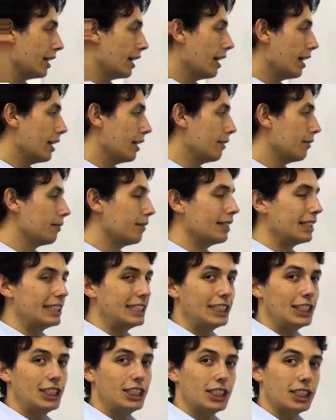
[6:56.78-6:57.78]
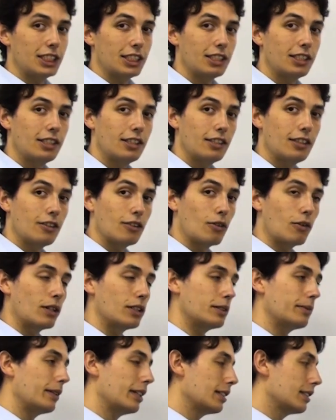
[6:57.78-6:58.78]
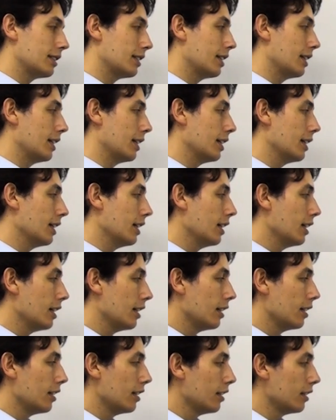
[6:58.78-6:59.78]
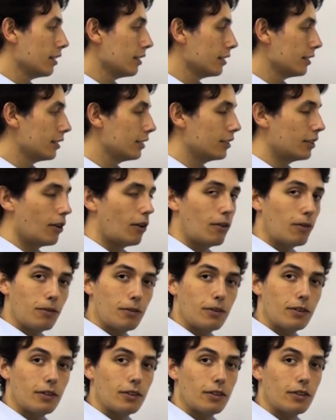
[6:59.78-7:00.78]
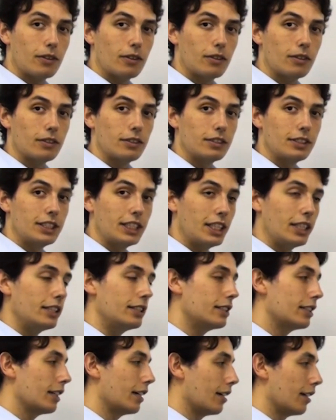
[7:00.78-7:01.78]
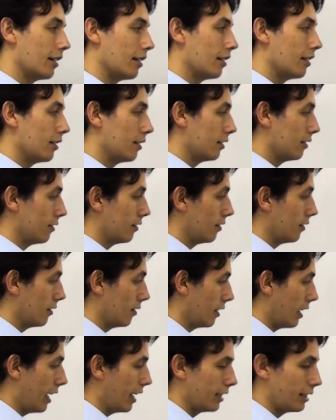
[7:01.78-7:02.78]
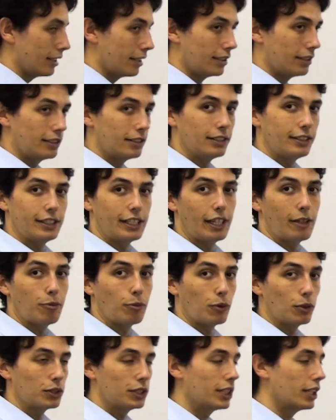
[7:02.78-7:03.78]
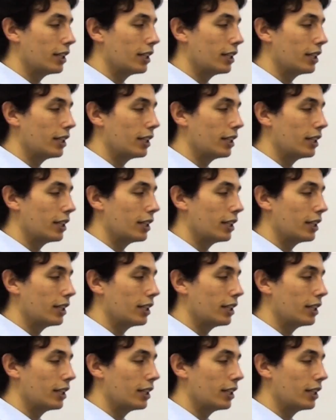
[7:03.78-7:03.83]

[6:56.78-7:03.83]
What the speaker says: we have J. It always makes the soft G sound, as in gem or